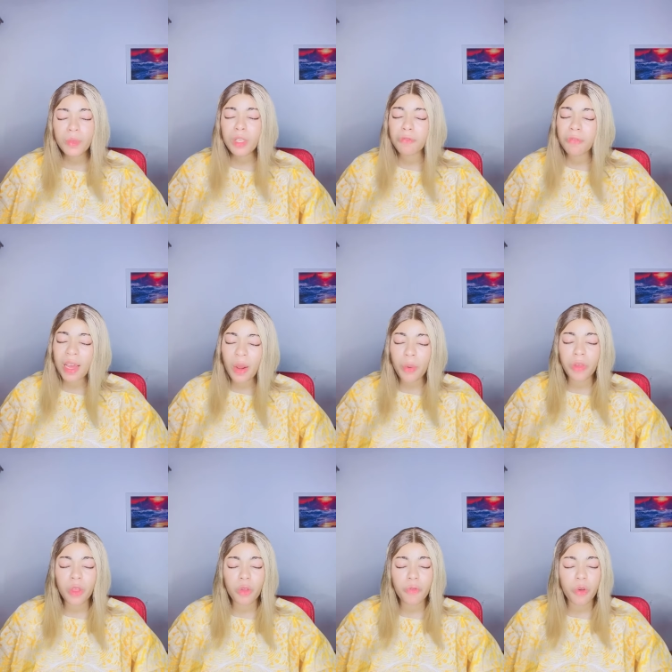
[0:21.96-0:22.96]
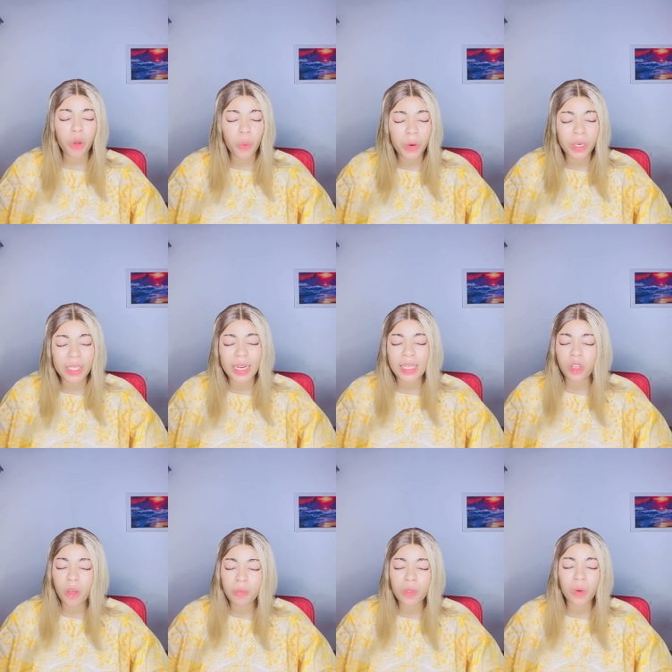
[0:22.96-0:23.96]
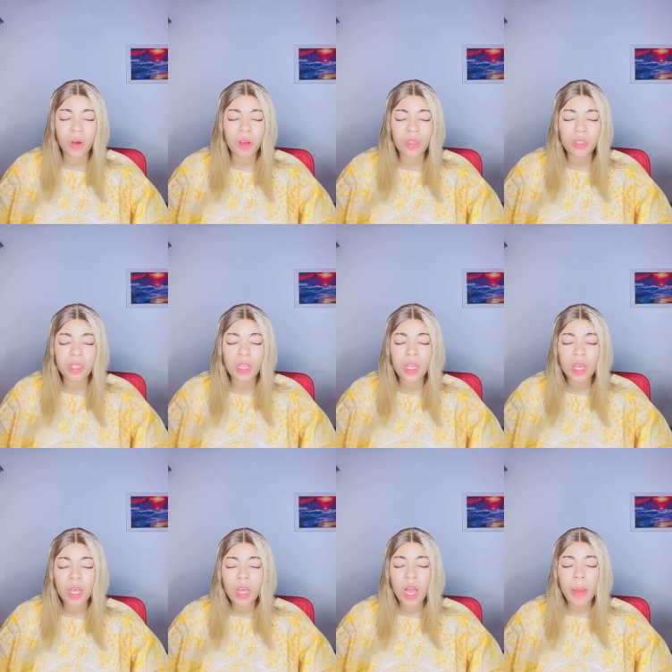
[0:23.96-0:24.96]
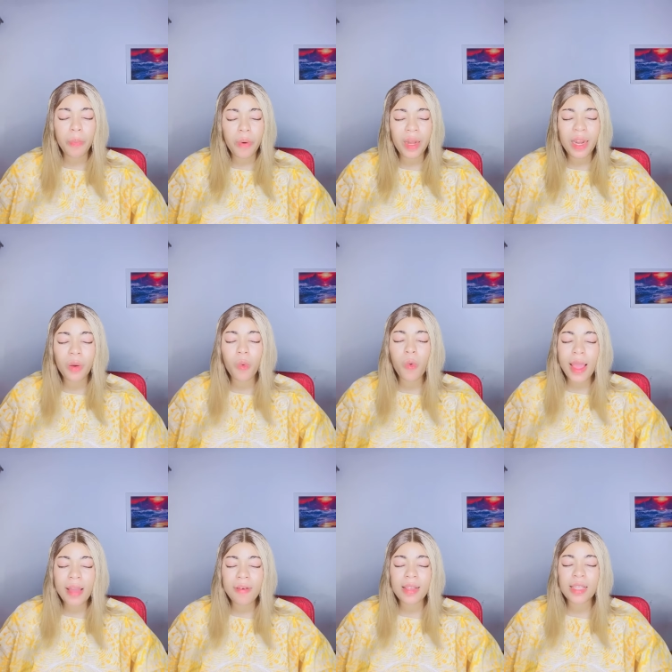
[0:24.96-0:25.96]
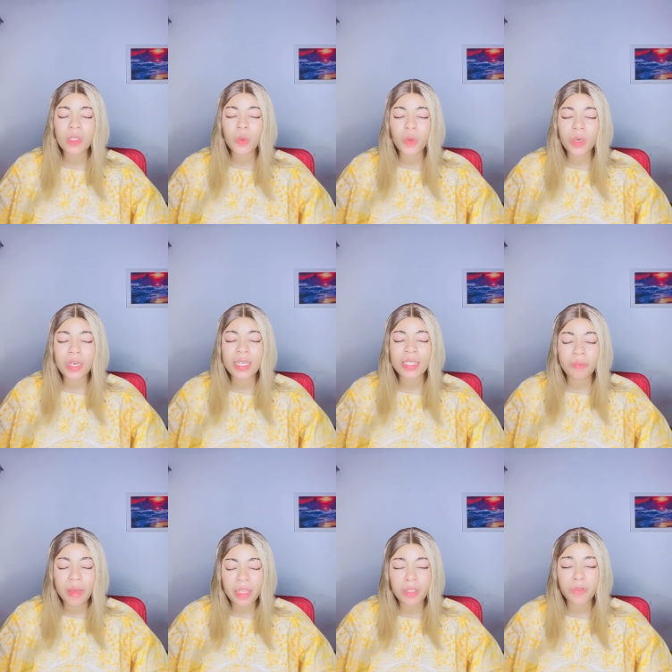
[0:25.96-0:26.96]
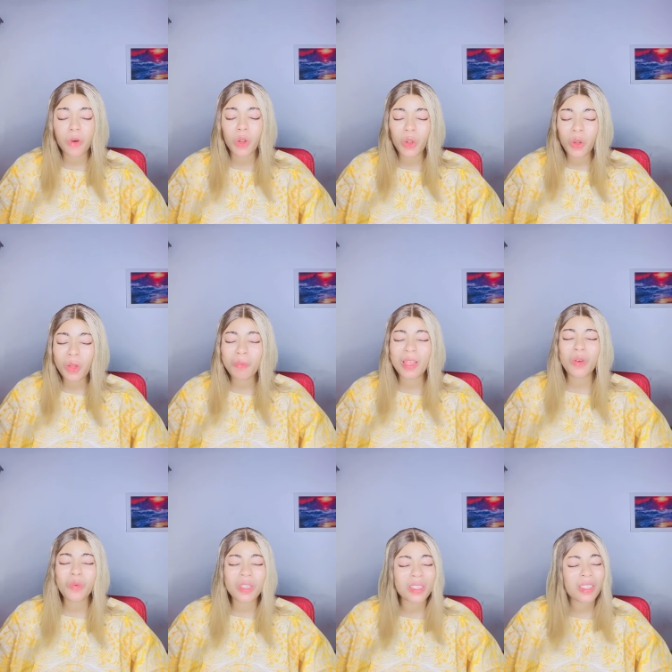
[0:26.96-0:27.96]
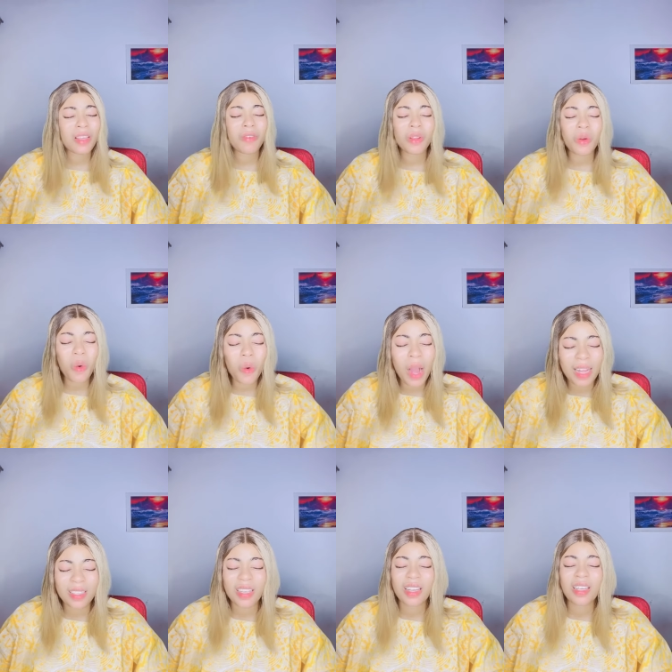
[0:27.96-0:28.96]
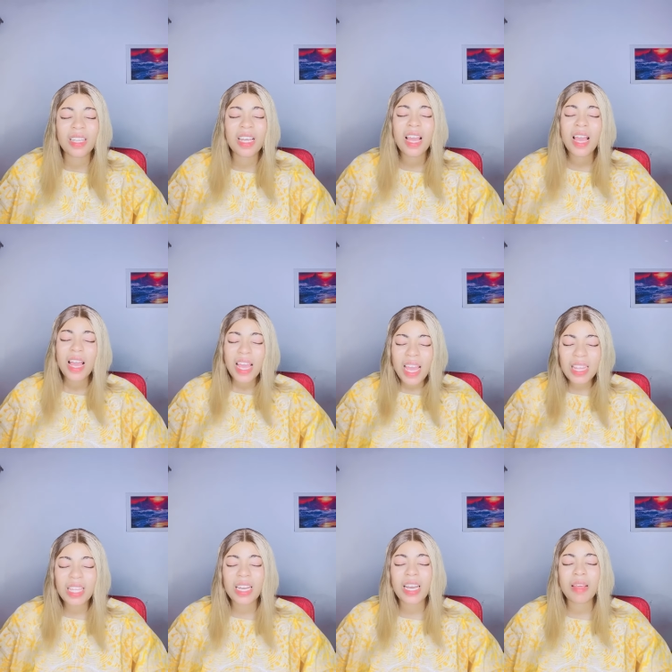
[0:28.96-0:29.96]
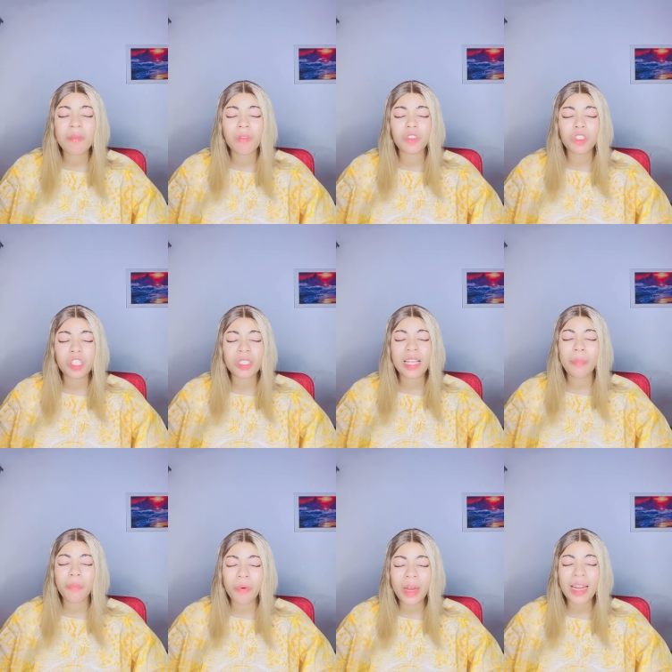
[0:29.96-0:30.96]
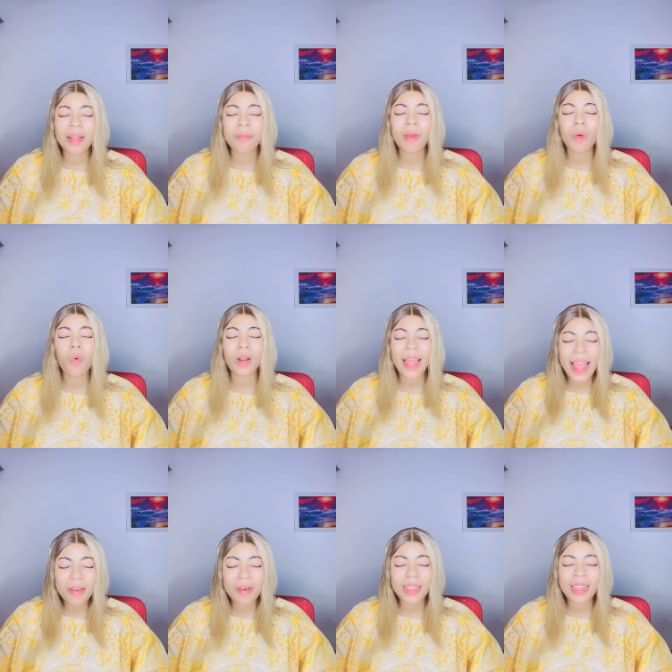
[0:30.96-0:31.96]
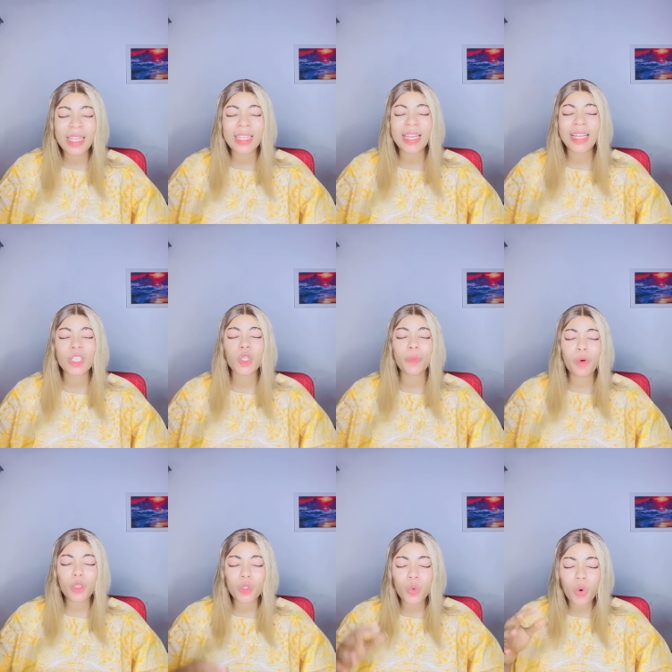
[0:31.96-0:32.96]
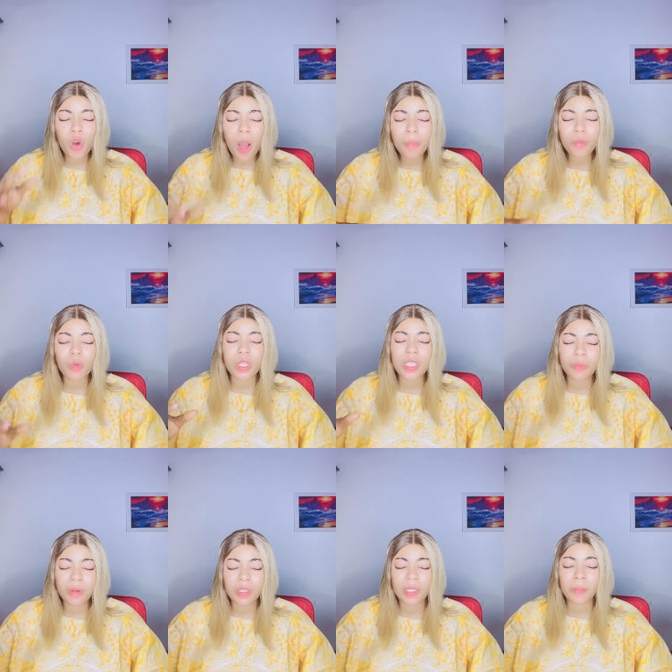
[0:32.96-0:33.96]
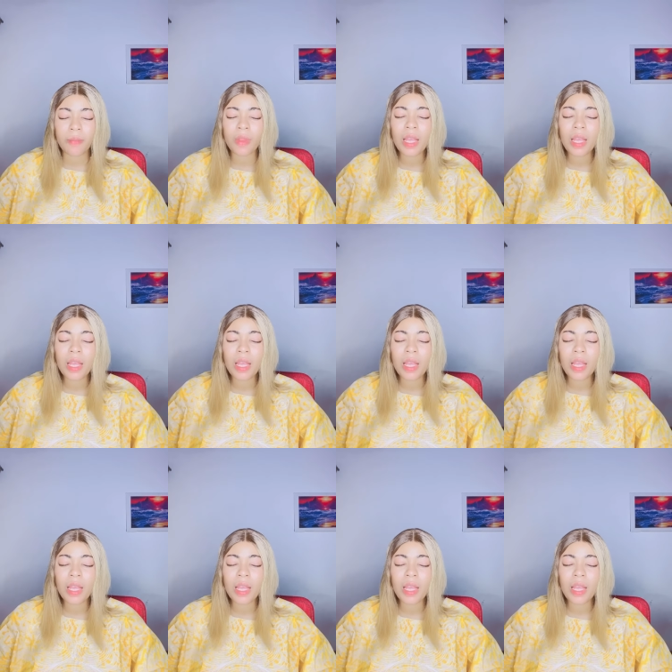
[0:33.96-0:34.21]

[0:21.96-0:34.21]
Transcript: Father, we thank you for your word that has come to us. I pray that whoever this word is meant for, Lord, may they receive it wholeheartedly in the name of Jesus. I pray that may whatever thing that is supposed to come to this person,